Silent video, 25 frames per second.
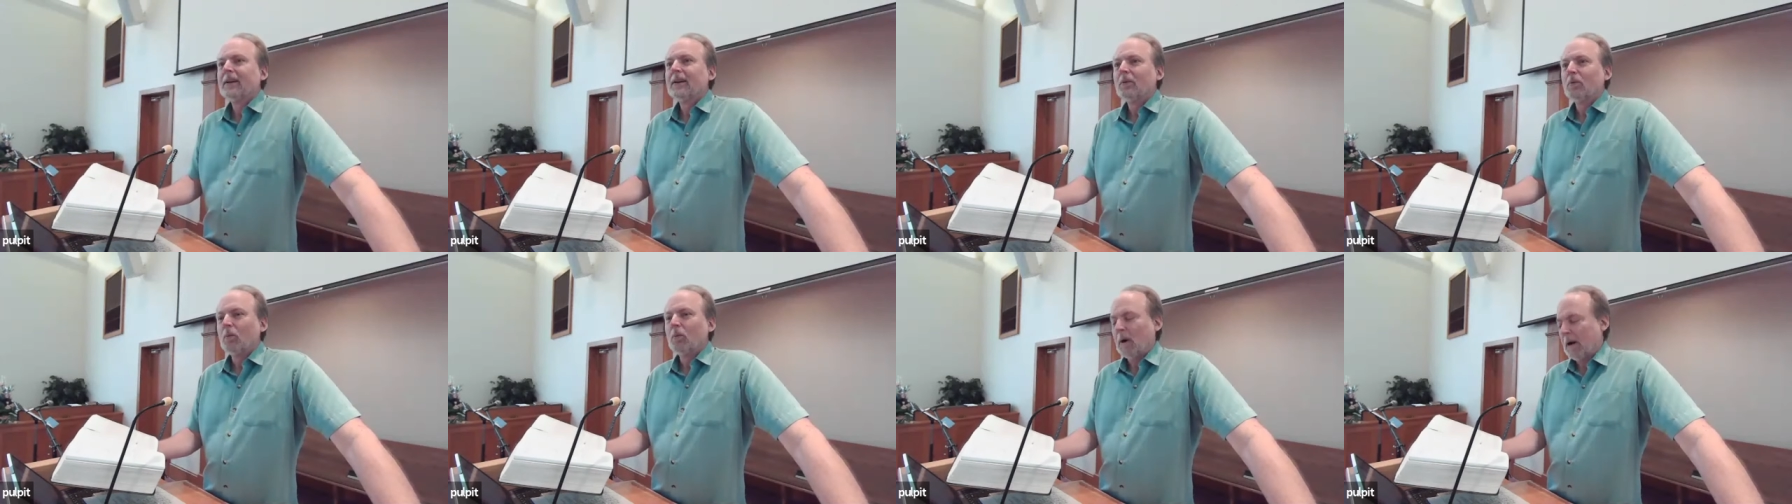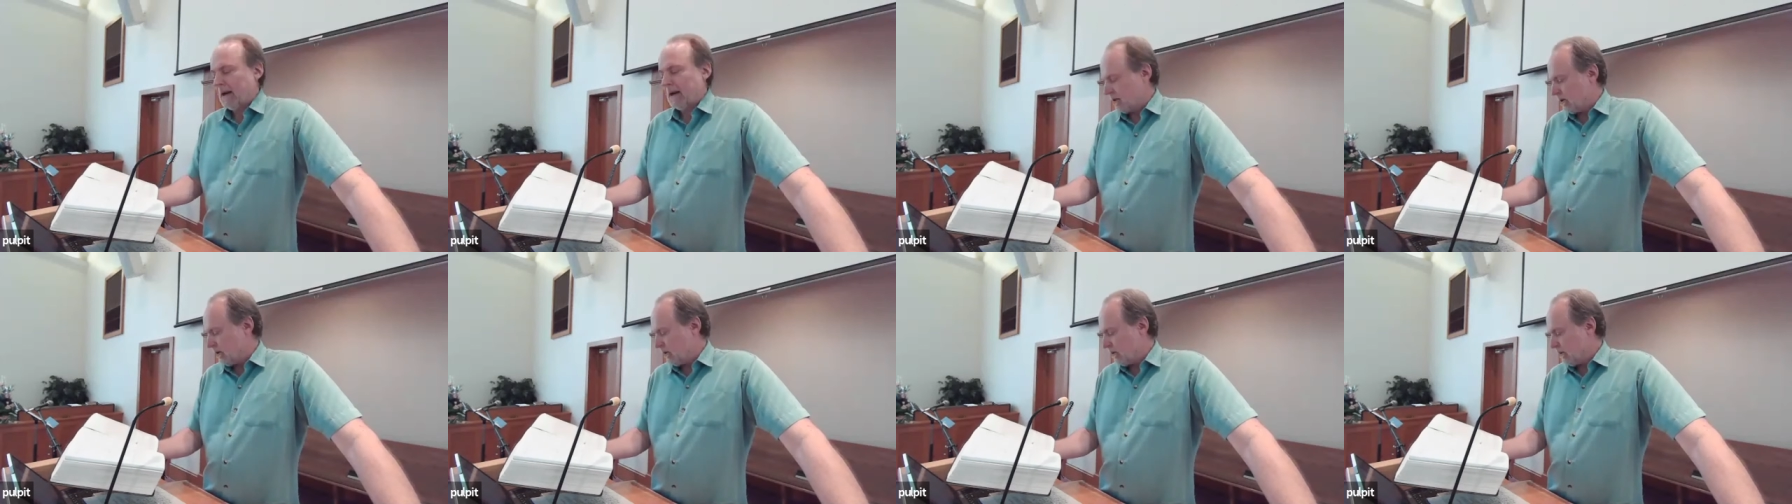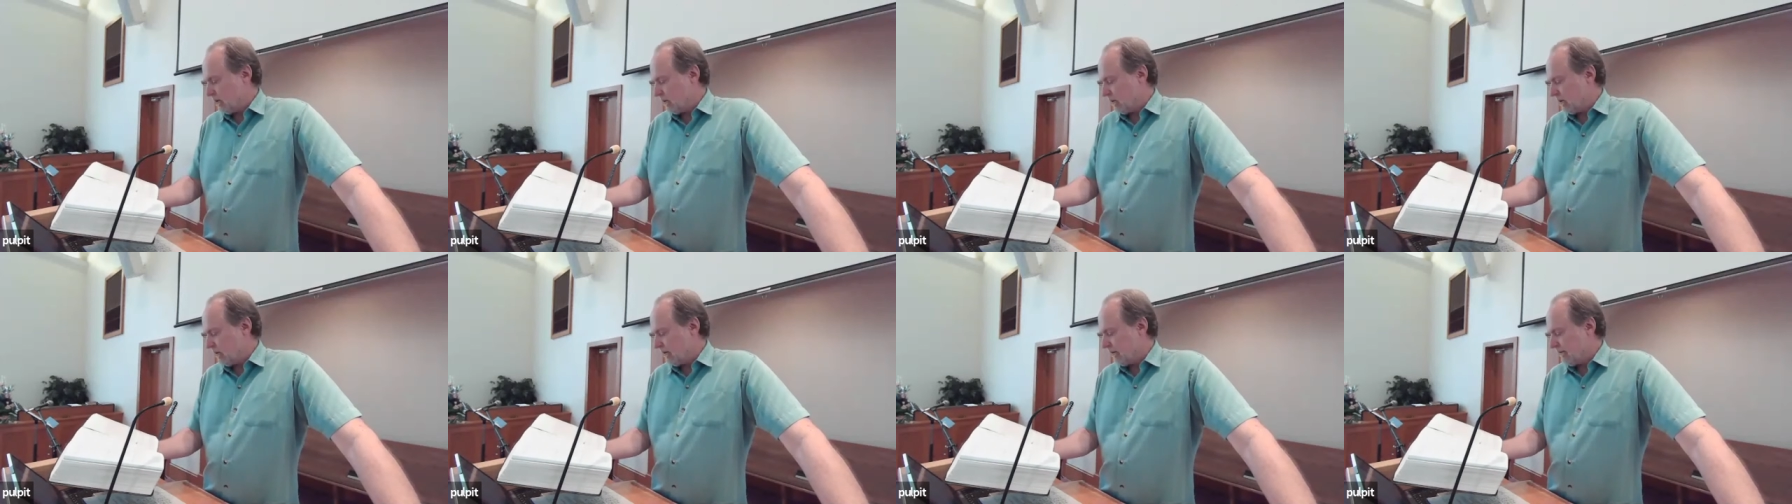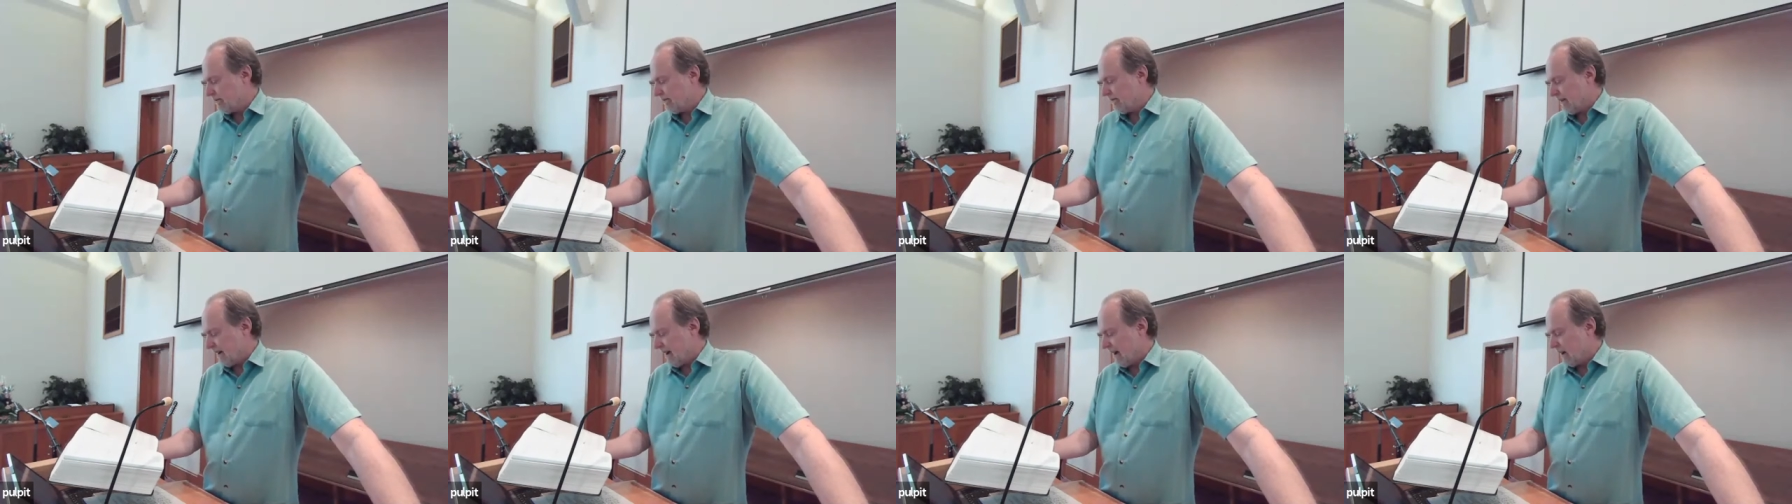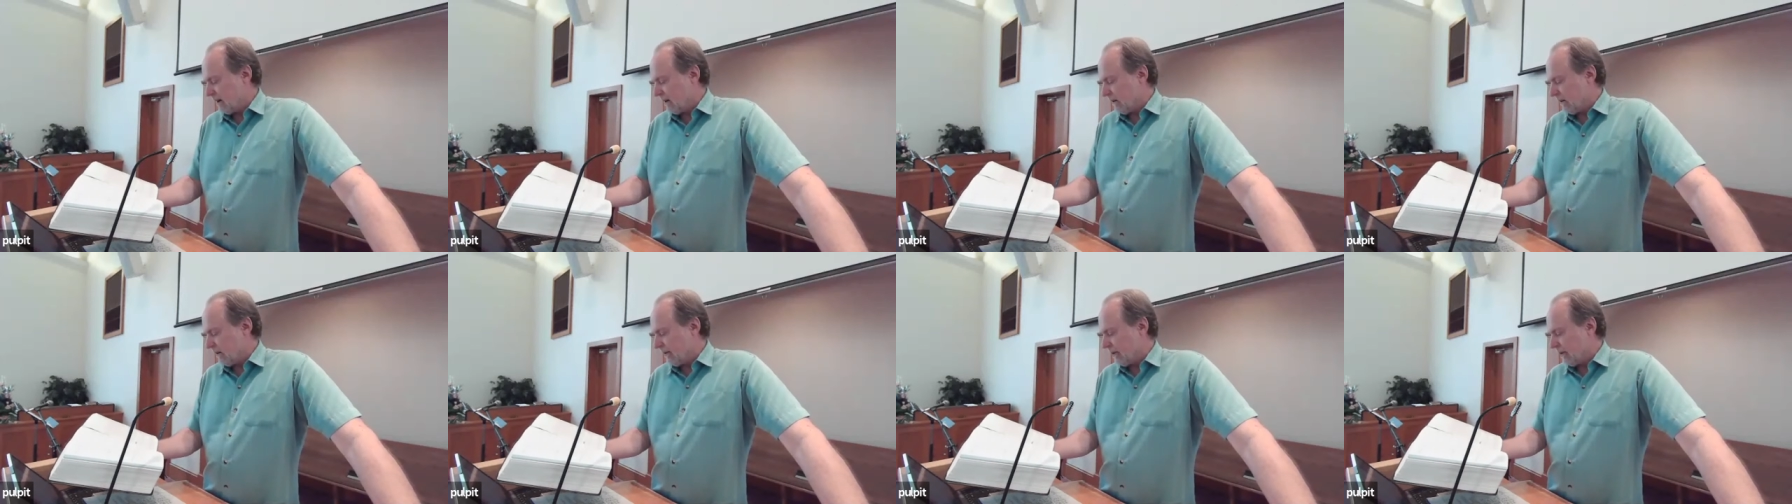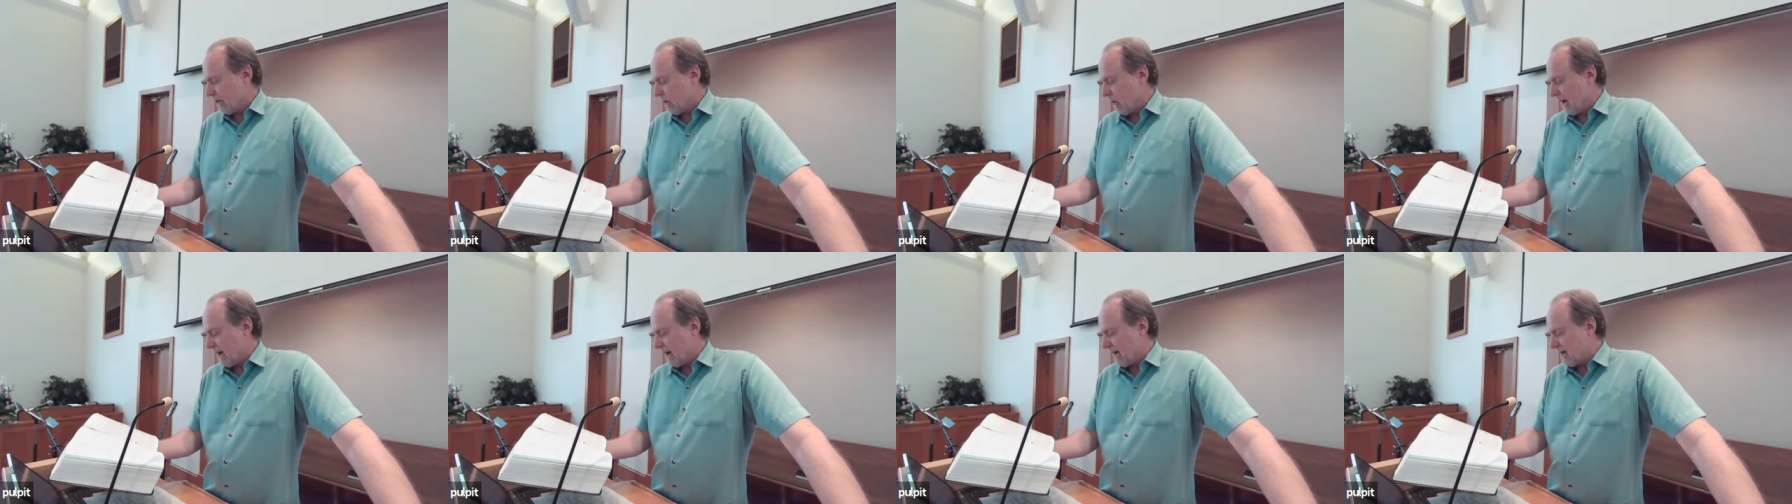when you followed the
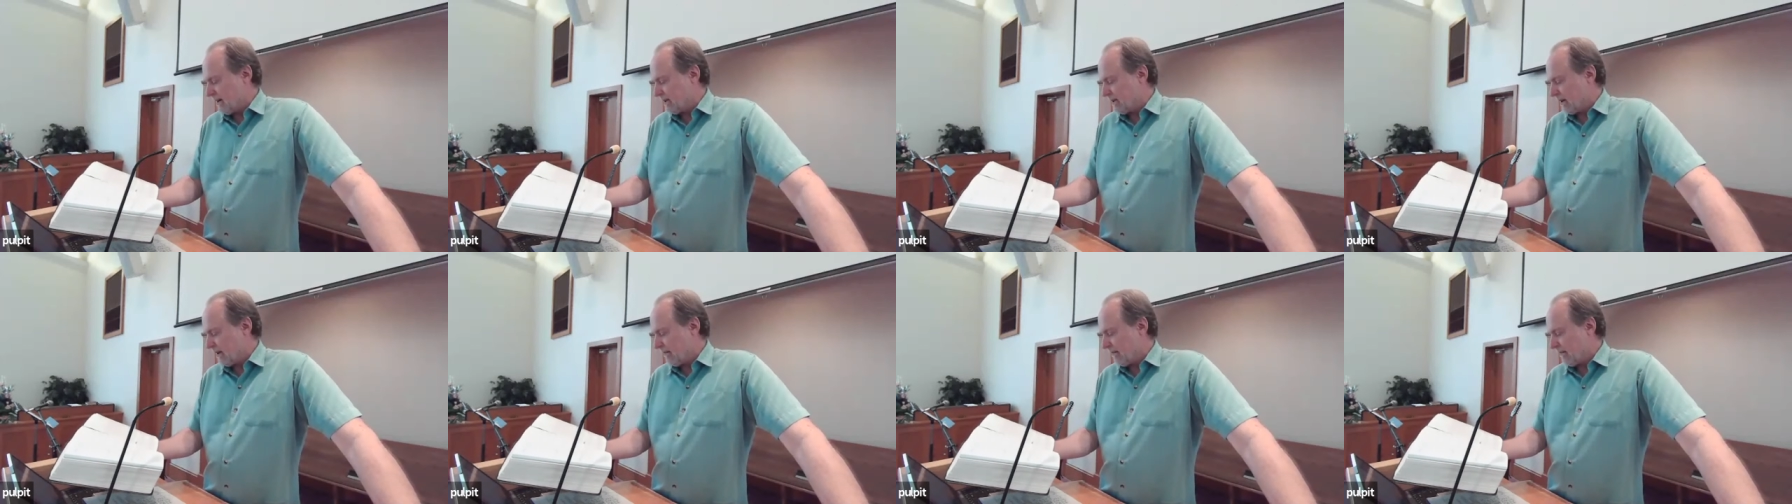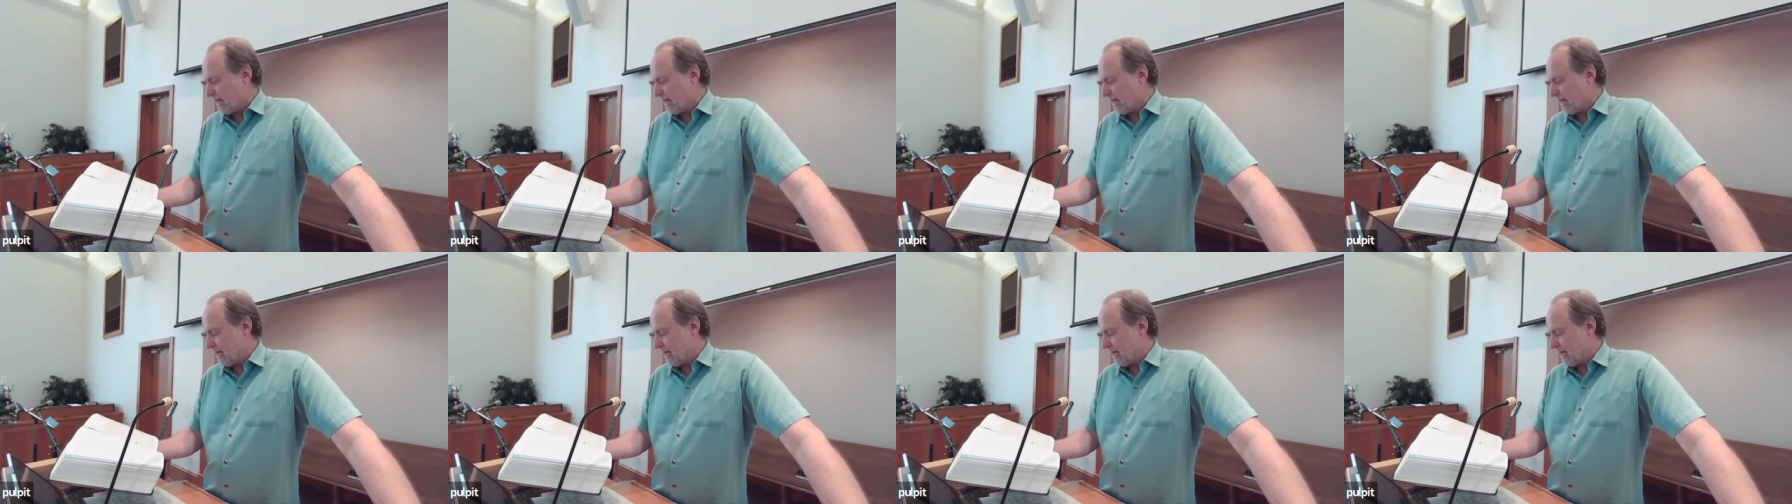ways of